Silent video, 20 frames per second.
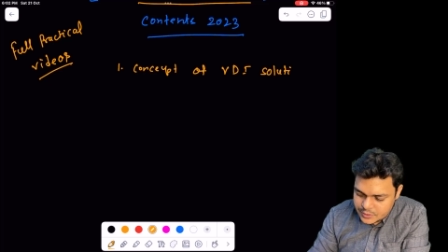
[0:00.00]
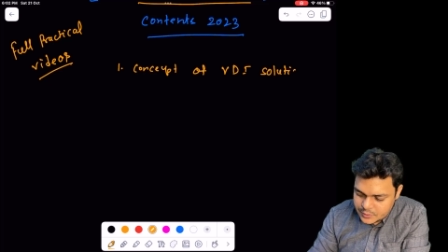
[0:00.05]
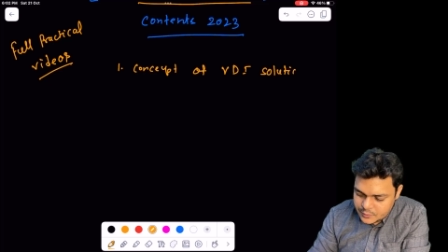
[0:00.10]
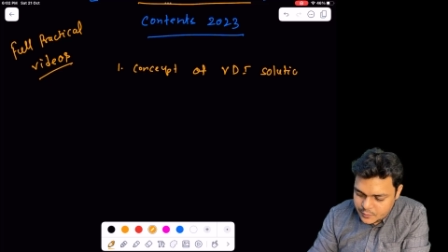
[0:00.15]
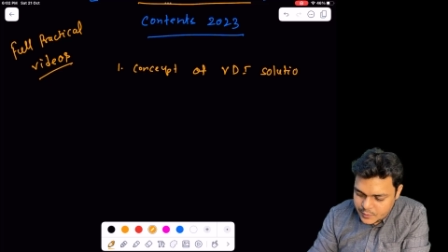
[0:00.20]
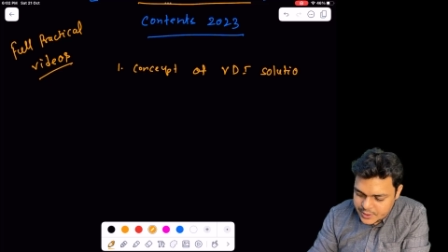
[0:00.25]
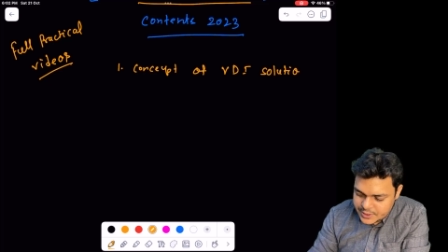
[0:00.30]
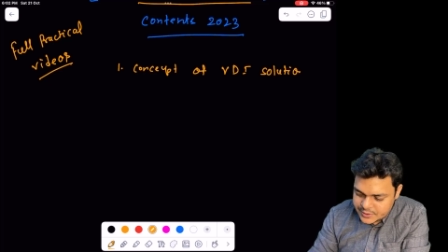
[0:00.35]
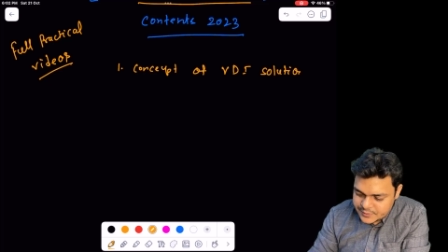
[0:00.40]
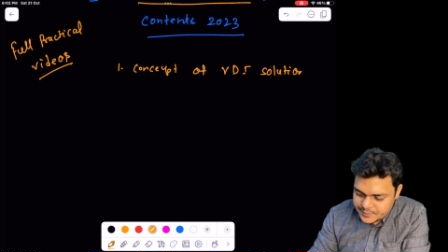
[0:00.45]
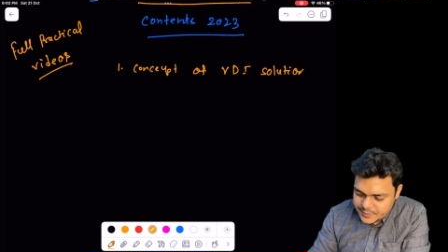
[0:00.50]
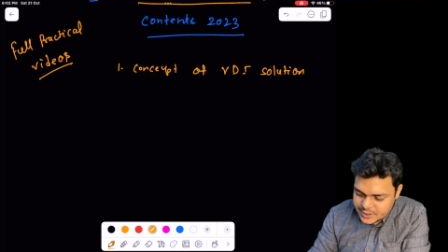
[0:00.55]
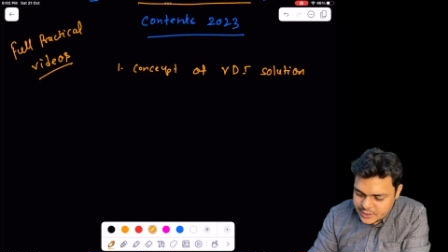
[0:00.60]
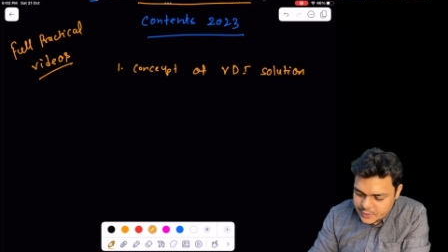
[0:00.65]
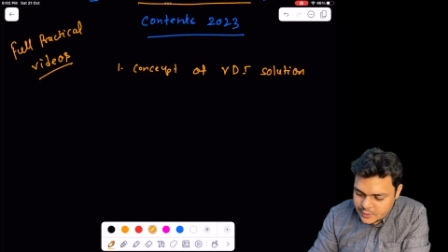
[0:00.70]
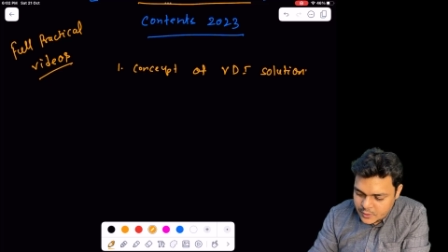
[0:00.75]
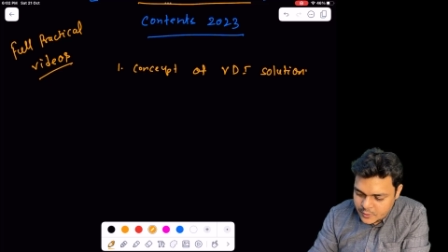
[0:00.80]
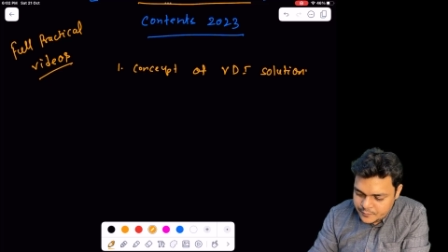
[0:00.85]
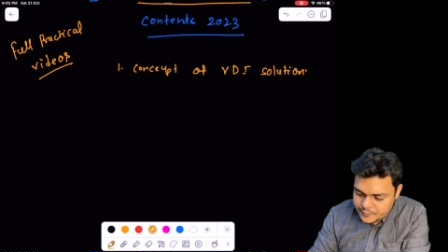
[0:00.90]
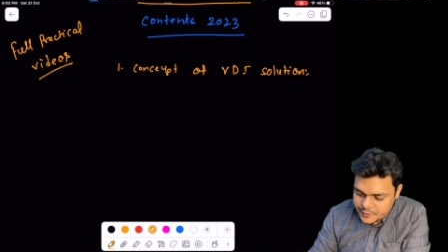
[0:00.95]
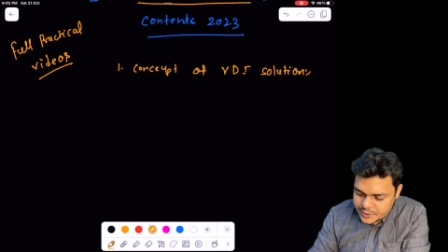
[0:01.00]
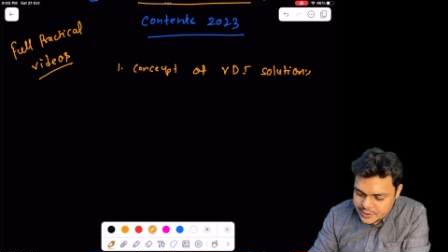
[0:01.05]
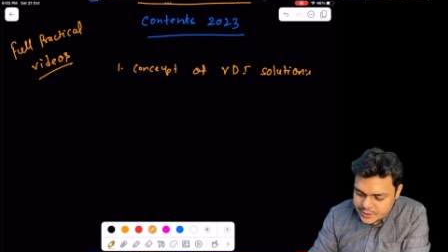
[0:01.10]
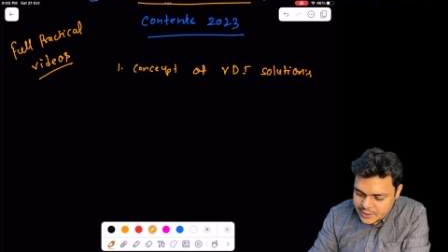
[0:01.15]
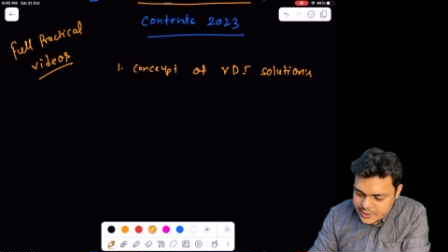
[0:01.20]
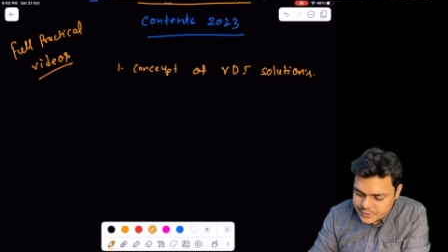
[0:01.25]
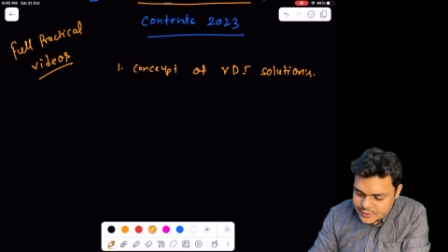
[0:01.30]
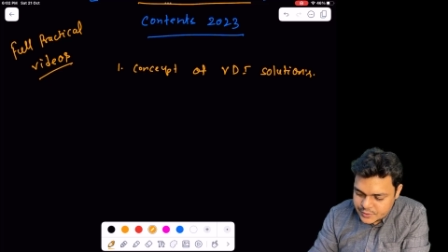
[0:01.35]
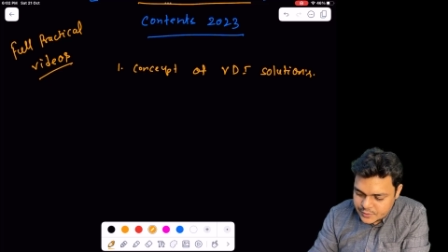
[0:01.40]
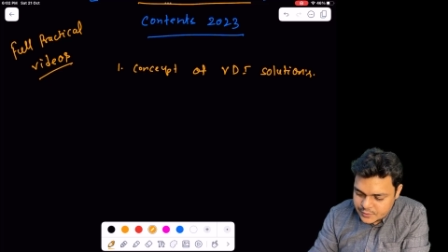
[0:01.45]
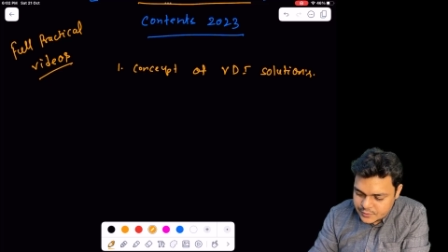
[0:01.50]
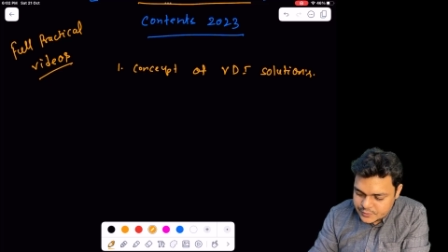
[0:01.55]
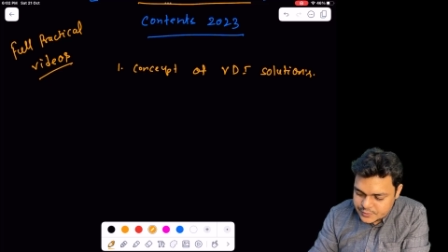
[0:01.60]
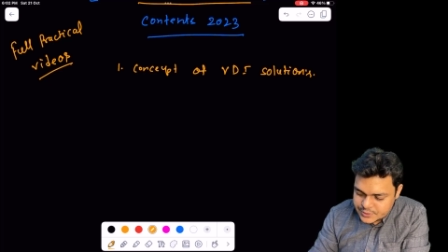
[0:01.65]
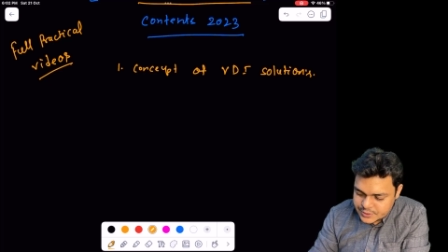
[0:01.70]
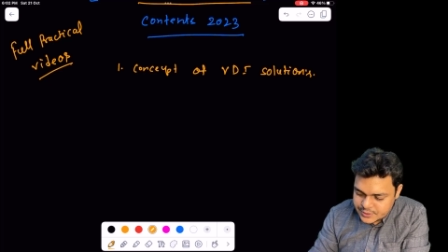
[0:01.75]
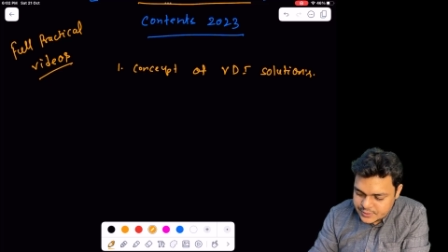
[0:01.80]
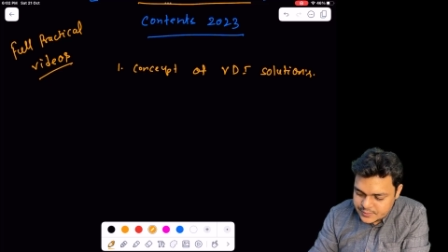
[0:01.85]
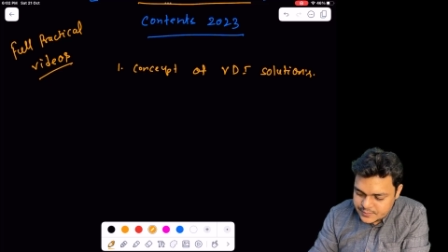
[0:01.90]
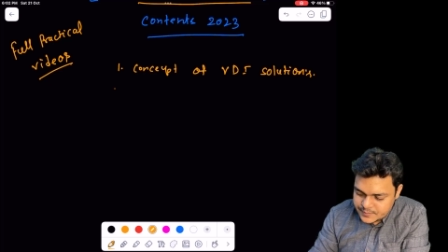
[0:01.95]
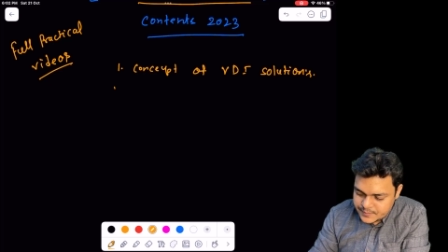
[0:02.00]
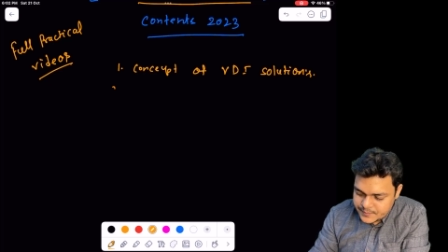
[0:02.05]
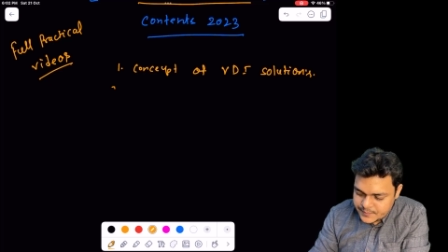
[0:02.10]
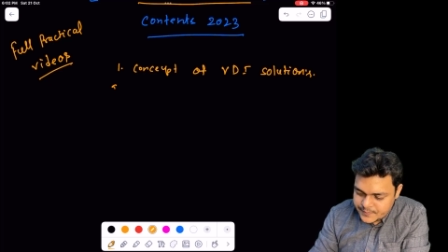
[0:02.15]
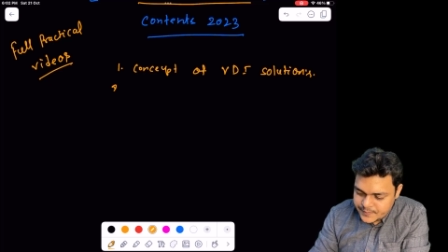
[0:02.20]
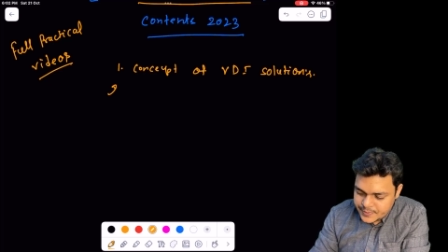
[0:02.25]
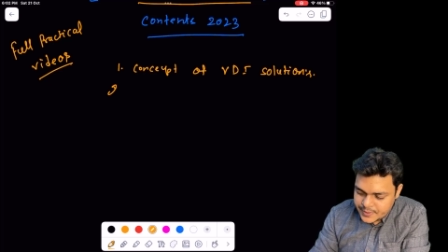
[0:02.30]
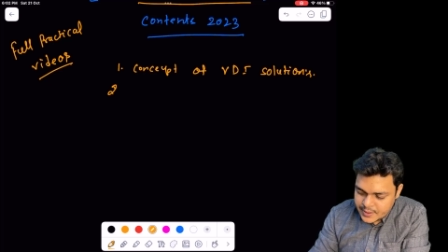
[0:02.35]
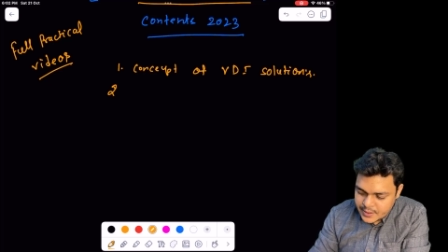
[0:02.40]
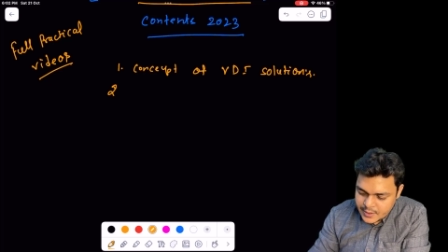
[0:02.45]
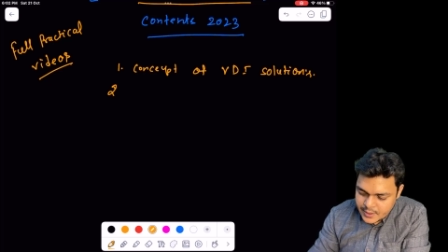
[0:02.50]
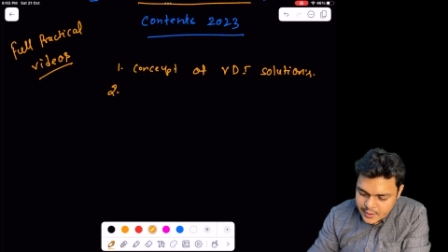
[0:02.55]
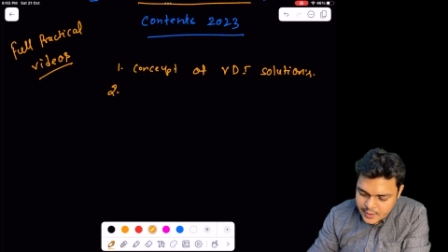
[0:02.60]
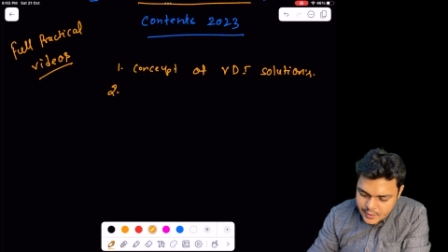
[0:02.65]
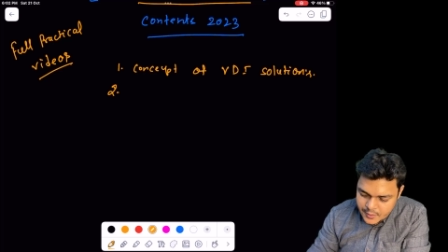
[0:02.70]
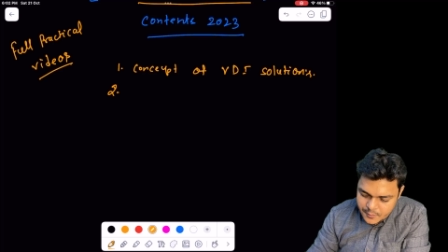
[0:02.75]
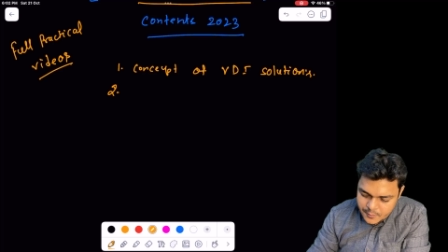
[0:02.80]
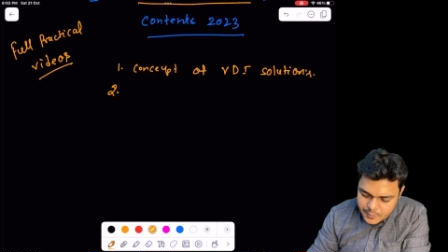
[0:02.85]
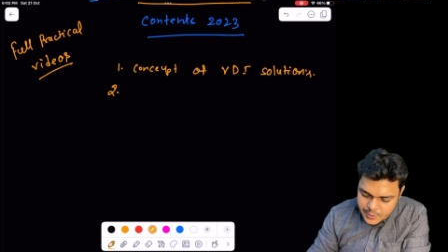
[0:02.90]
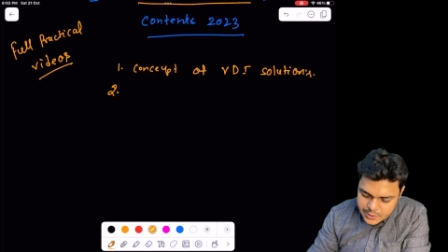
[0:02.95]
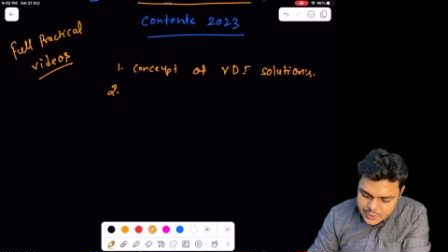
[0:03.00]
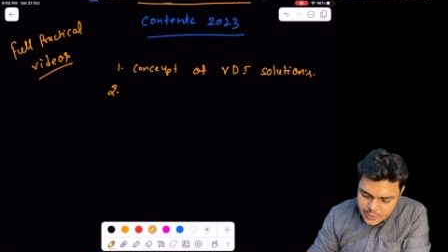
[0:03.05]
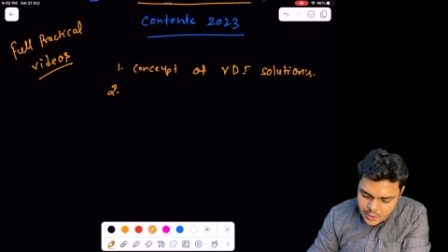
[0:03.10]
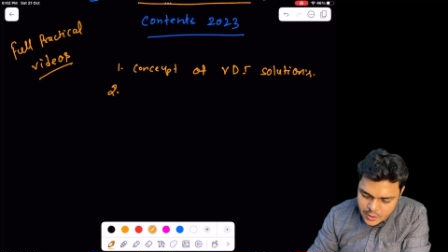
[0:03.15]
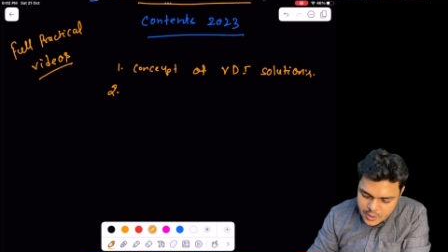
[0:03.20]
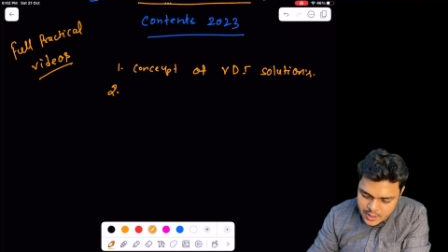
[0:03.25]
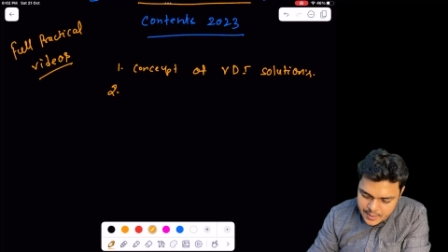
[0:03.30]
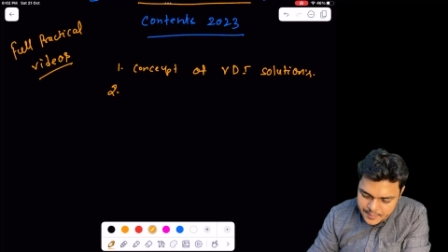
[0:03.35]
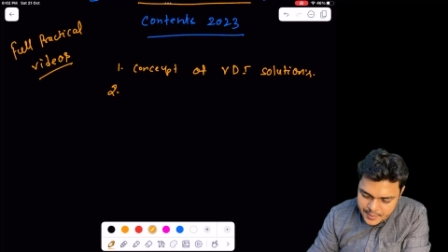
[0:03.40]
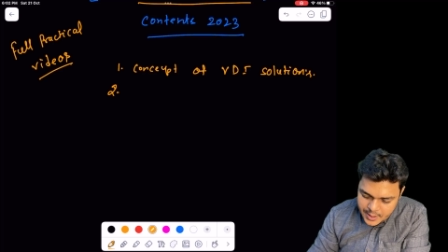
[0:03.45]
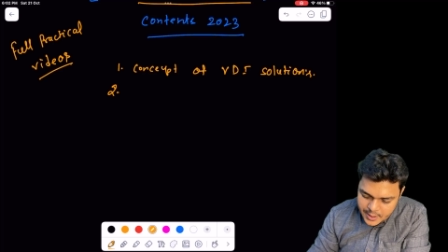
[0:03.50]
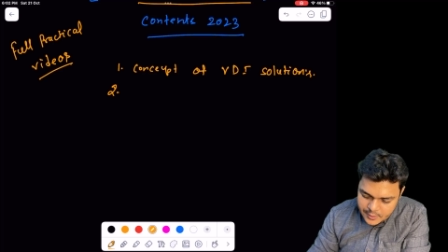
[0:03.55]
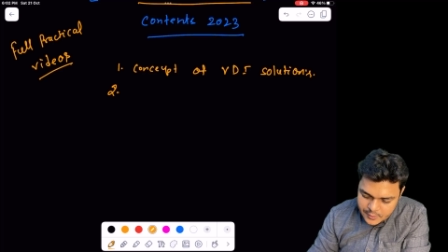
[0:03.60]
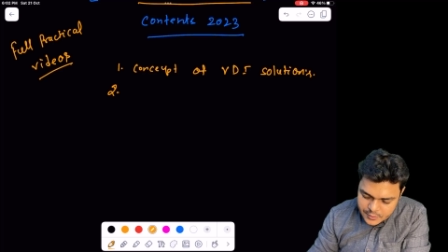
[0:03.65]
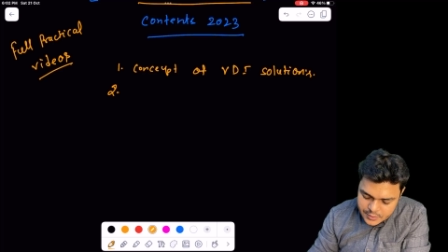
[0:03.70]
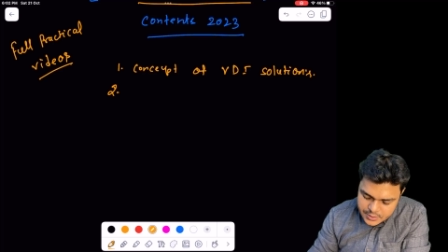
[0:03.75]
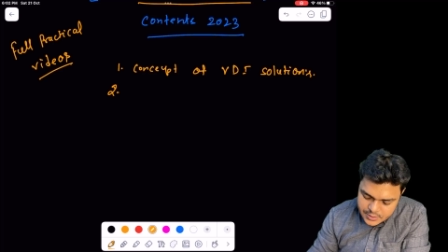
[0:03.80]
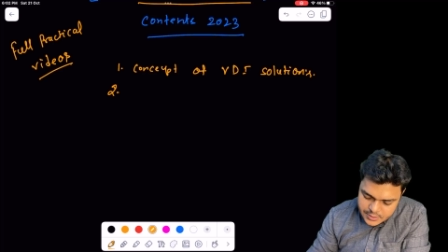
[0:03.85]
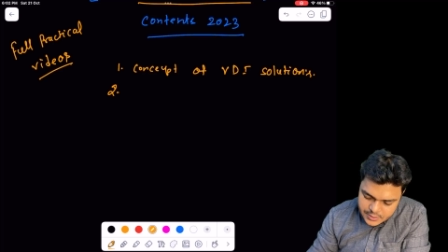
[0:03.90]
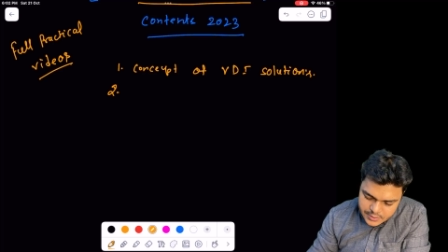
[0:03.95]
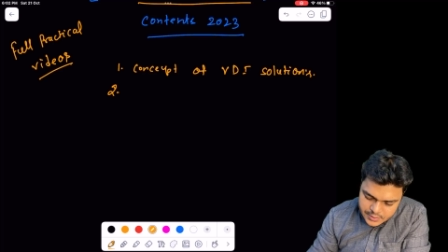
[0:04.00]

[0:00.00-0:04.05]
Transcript: what is meaning of VDI solution. We'll talk about